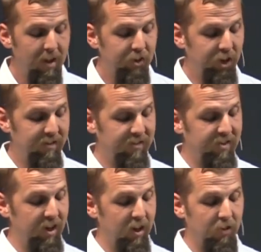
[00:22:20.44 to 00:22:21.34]
Jesus
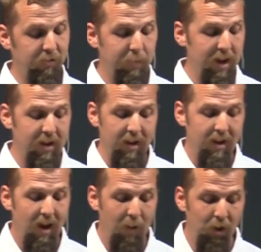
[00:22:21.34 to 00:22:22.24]
then goes, But
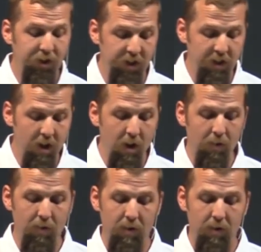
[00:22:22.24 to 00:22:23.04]
I want you to know,